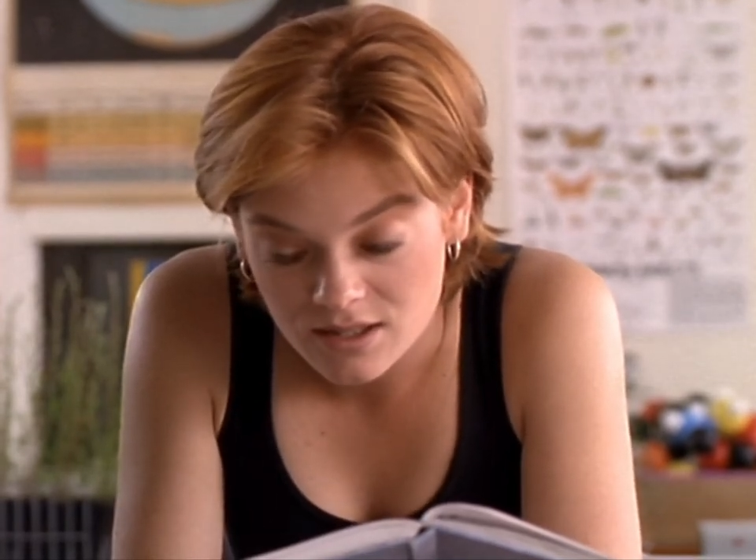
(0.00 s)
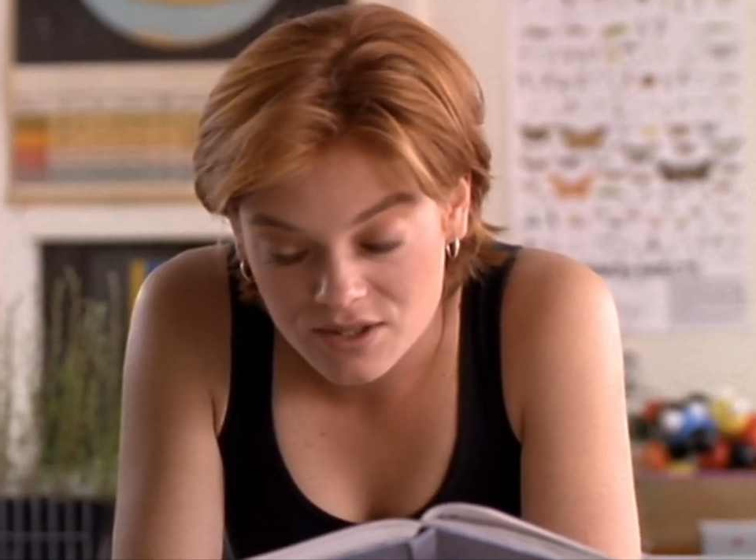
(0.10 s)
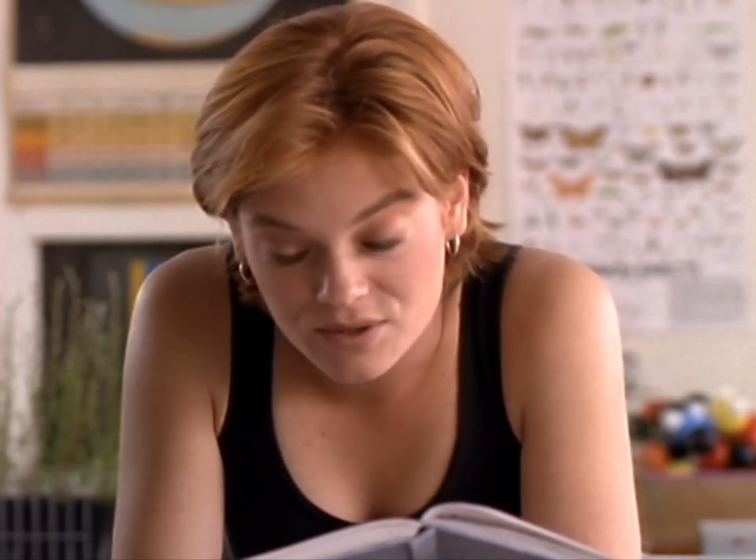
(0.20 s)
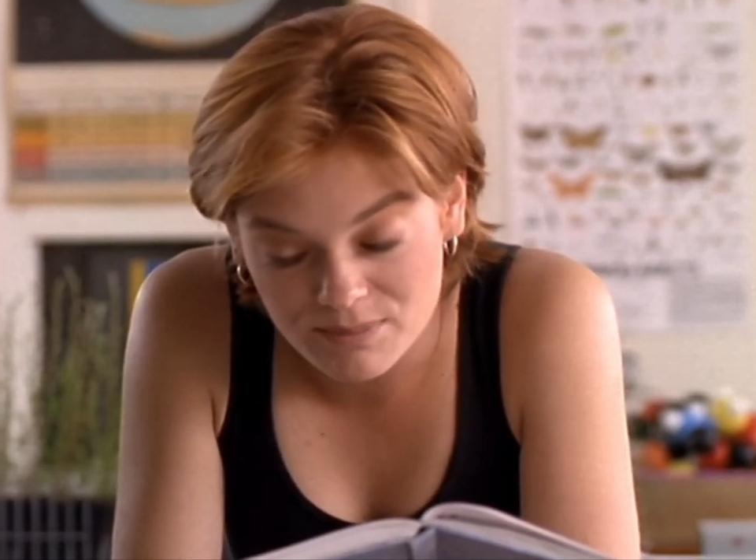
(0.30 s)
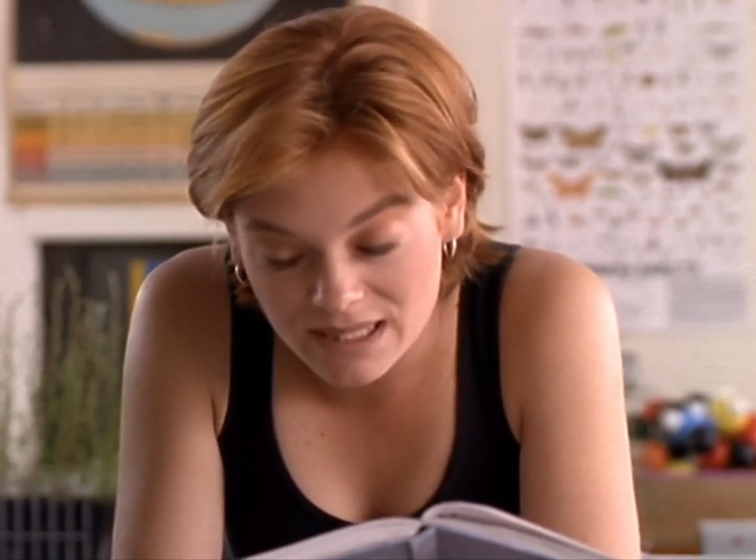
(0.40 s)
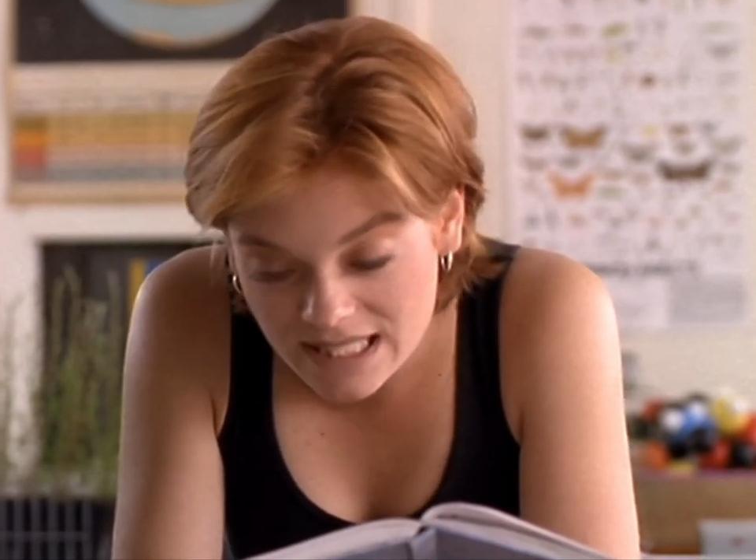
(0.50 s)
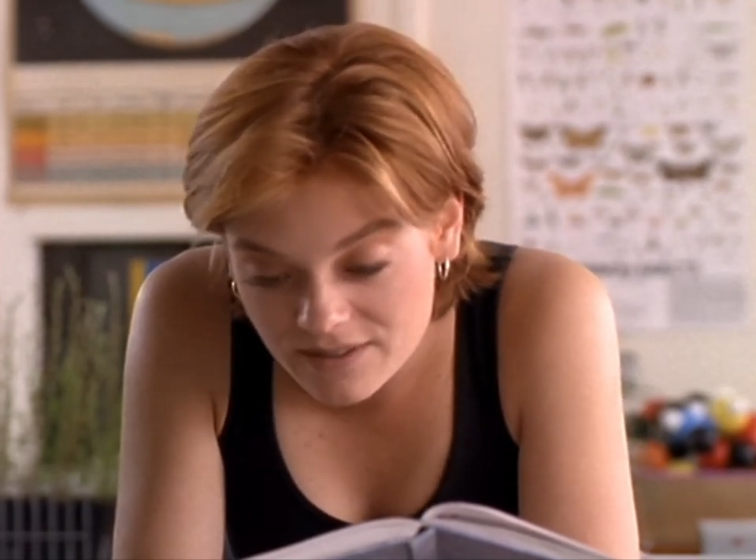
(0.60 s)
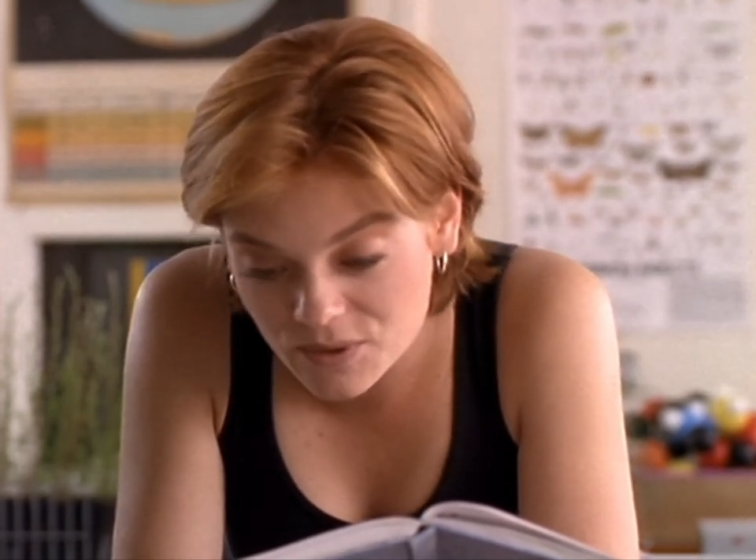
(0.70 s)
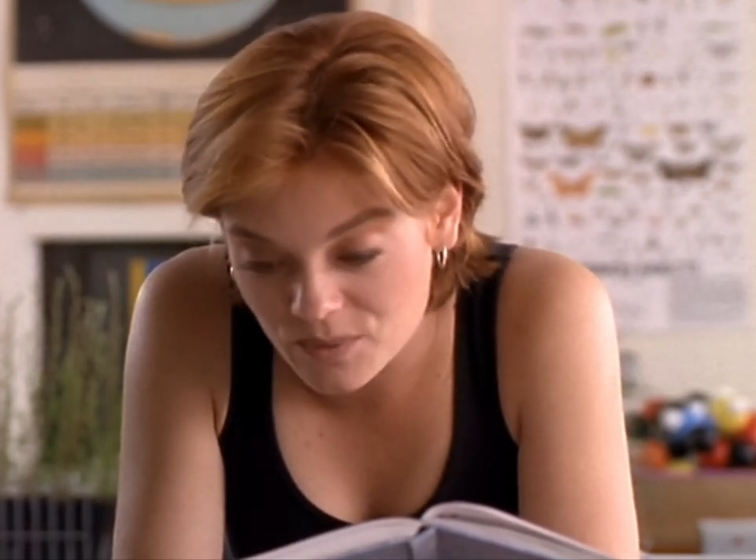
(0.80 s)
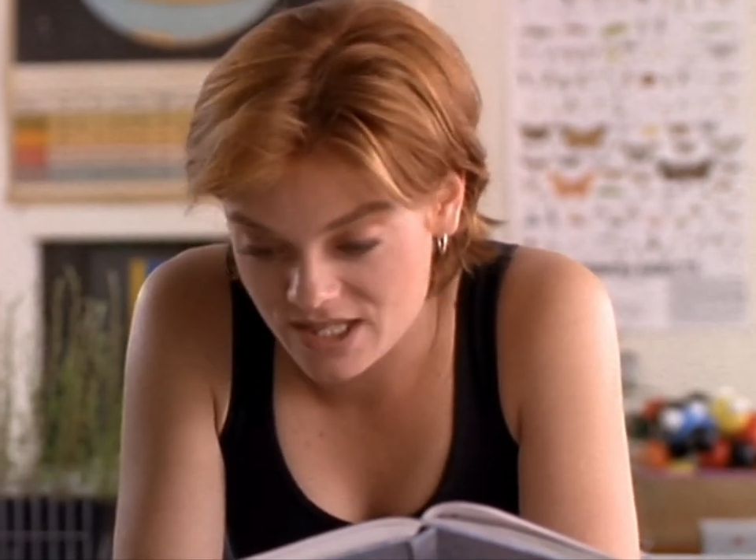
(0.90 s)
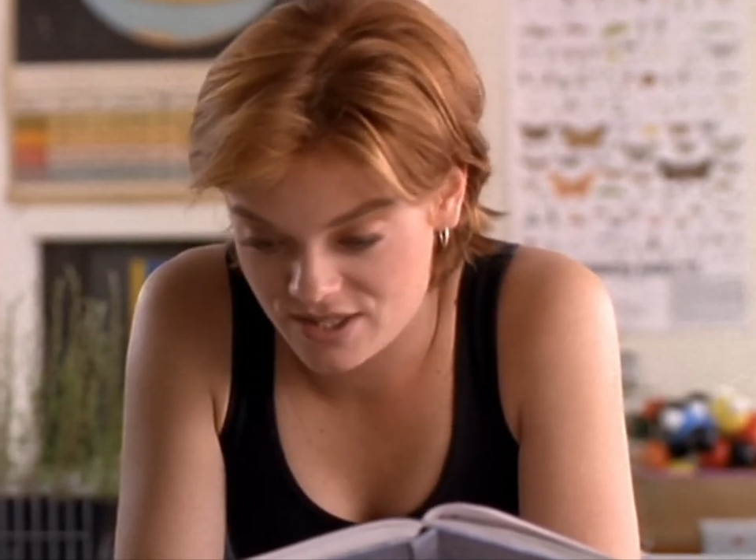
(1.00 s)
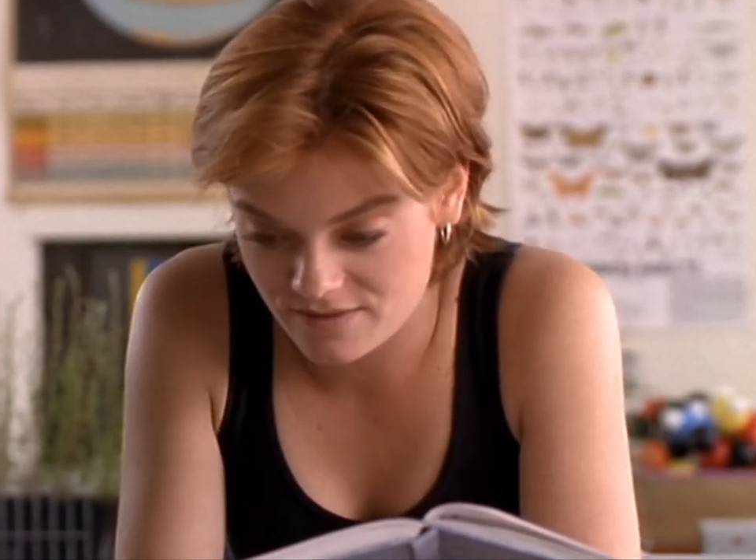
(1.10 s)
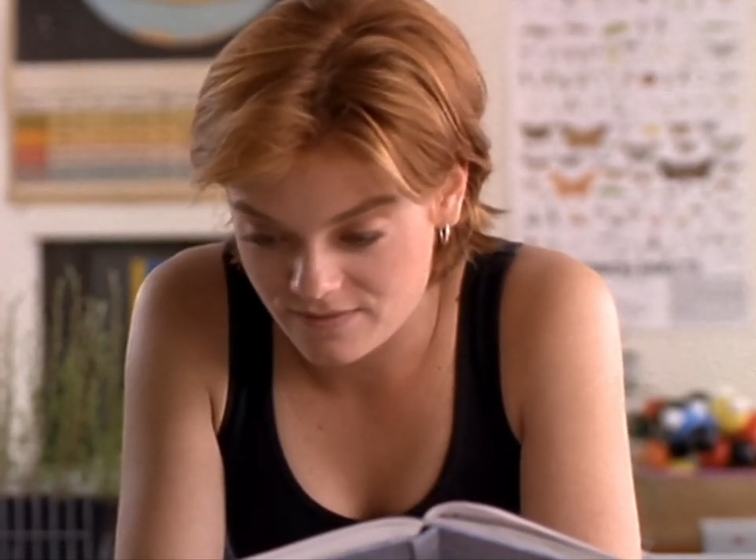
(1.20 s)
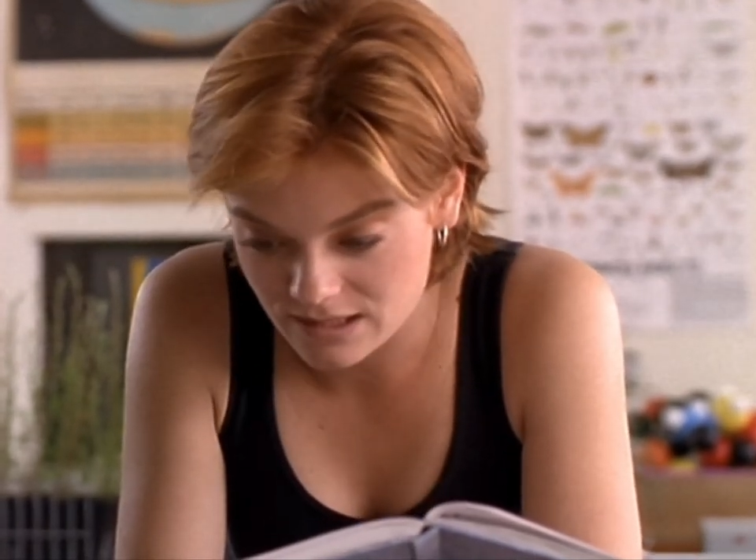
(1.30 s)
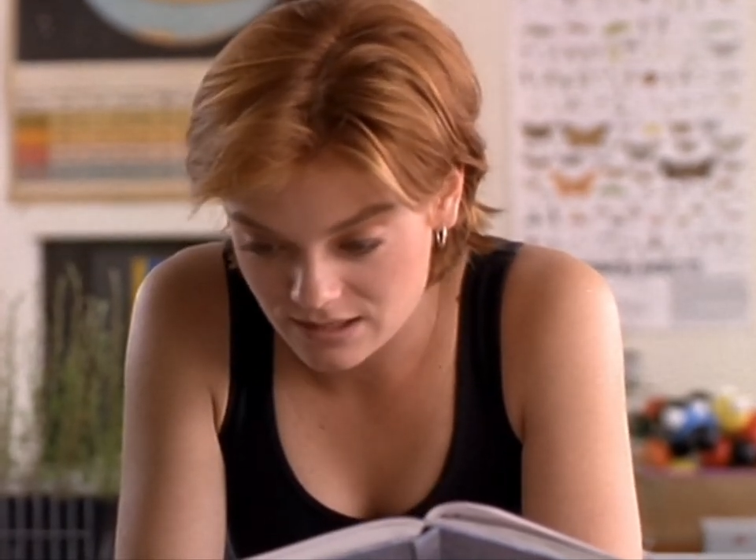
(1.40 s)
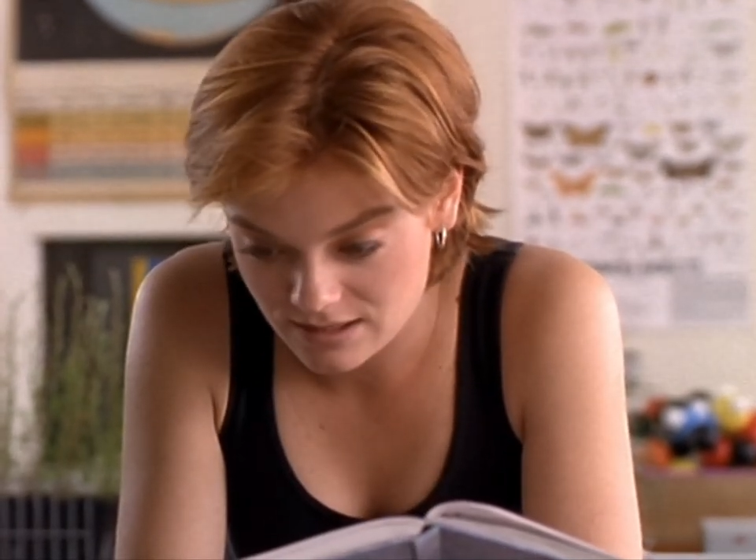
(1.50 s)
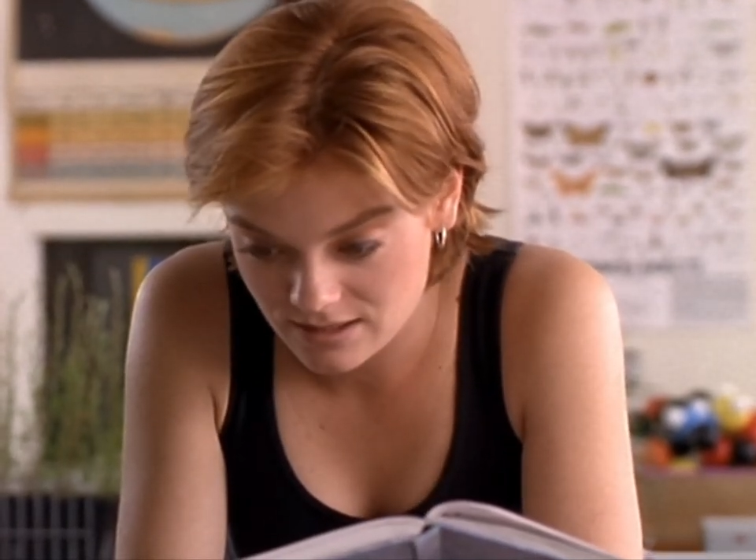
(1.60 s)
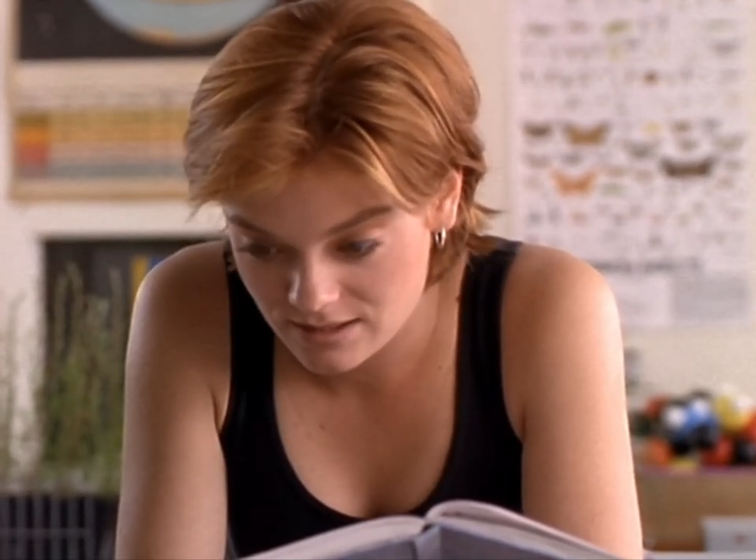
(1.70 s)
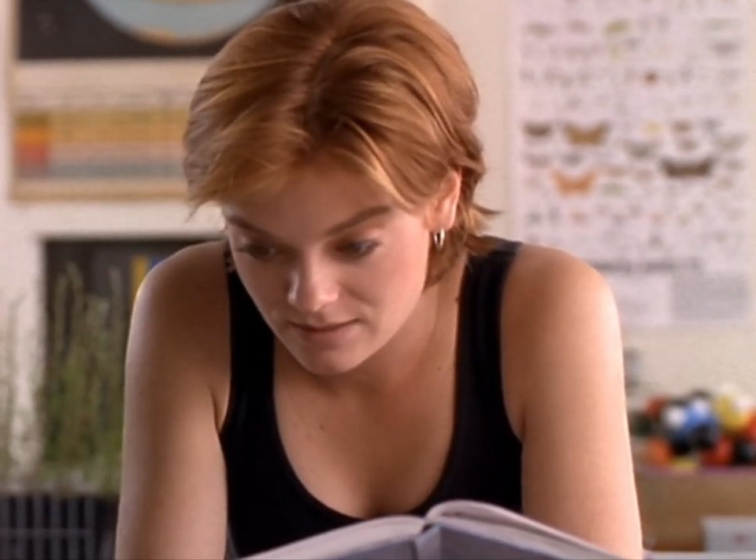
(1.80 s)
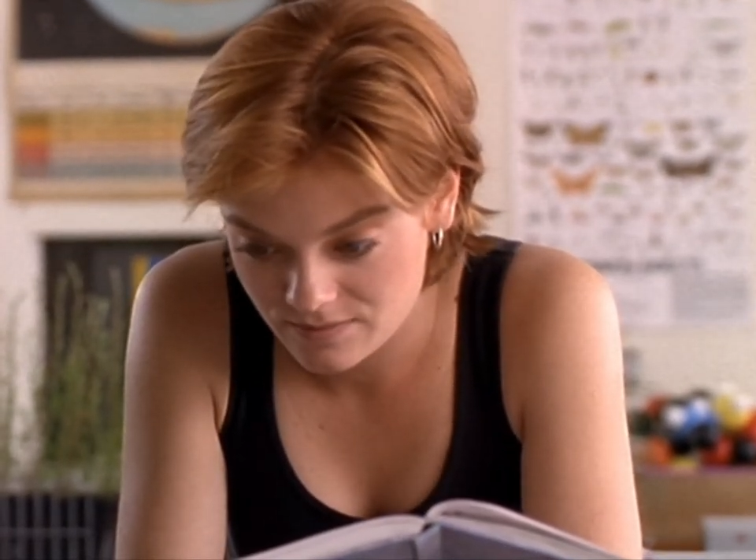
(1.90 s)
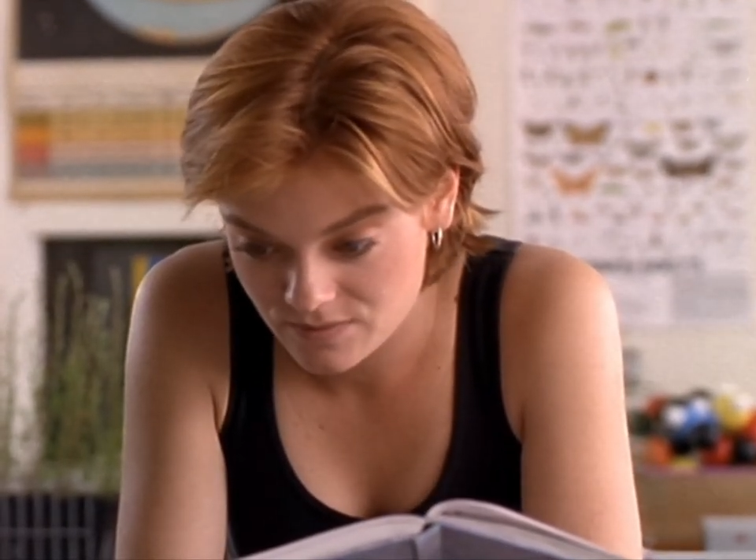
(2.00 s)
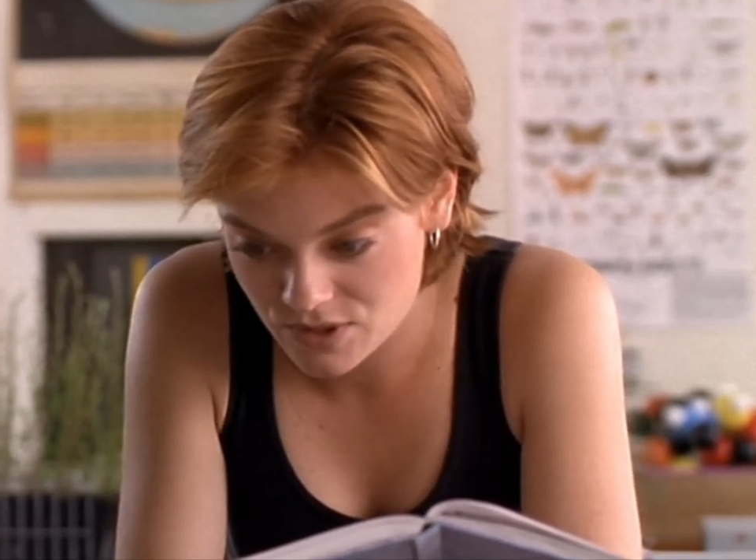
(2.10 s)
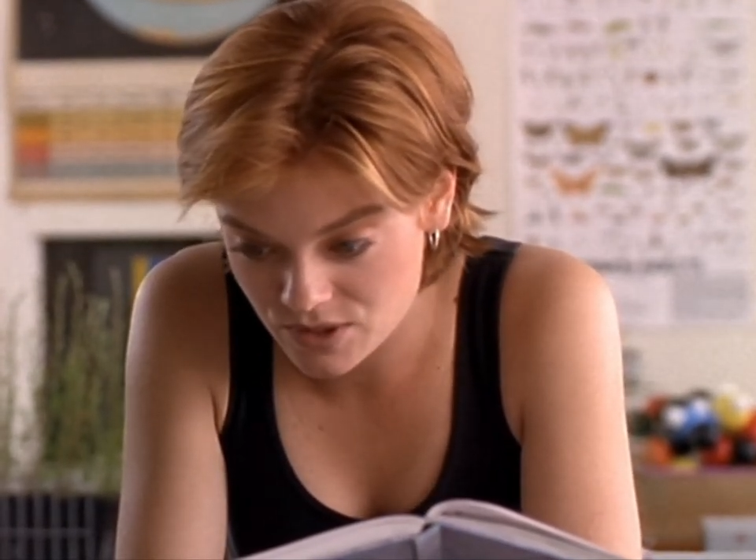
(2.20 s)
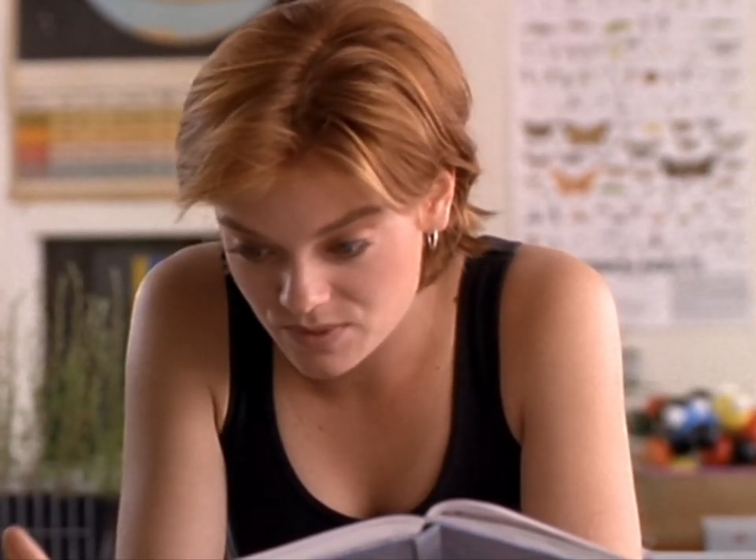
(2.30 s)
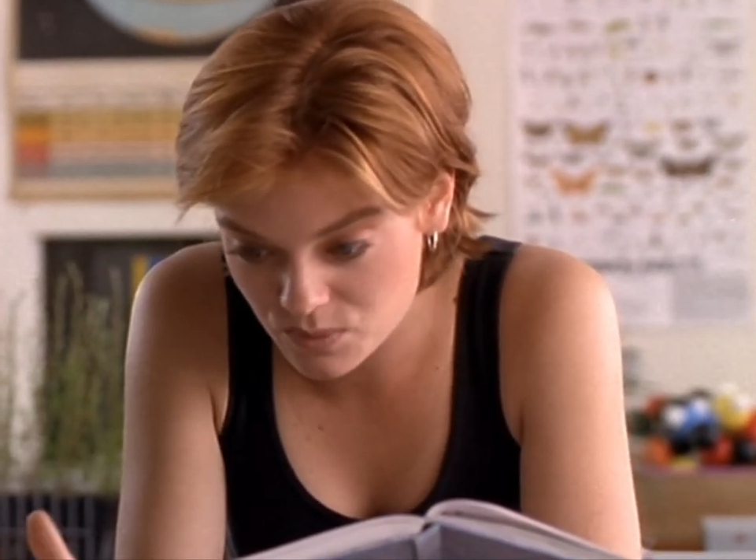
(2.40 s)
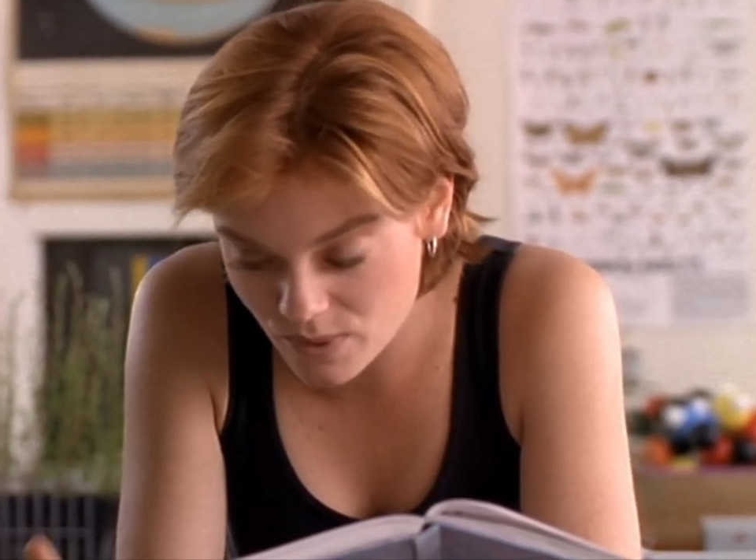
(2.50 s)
She couldn't believe the way she felt. She was